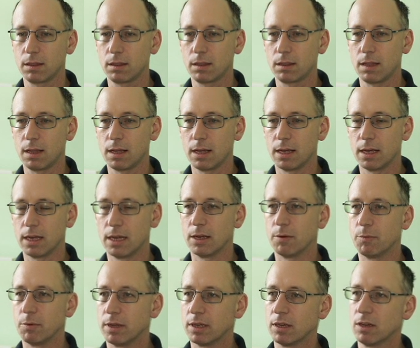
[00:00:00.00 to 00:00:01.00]
There
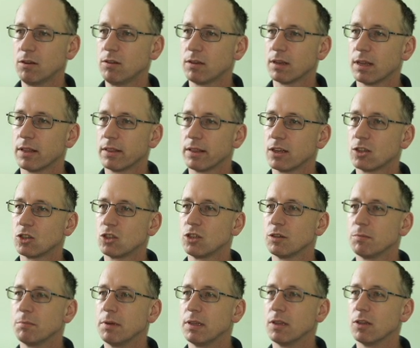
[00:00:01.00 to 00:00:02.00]
we go. Now that
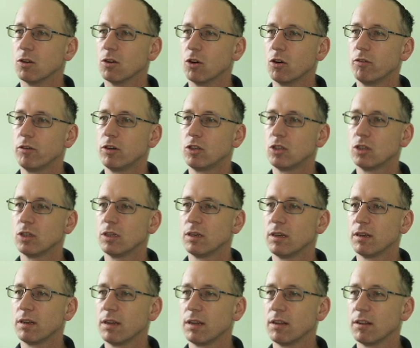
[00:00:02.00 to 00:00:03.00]
should mean the
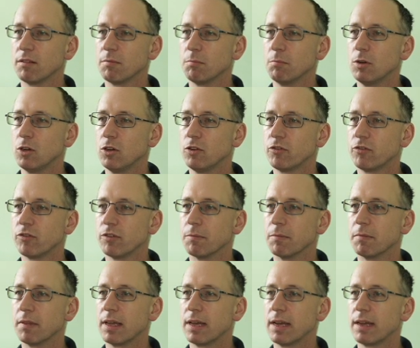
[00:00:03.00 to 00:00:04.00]
origin has moved from
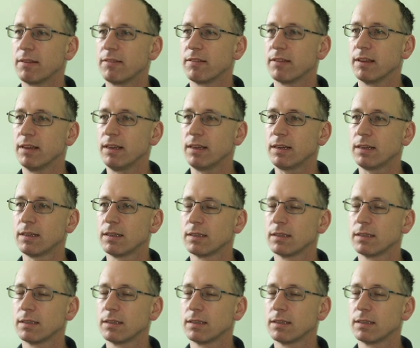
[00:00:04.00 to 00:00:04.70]
there to here.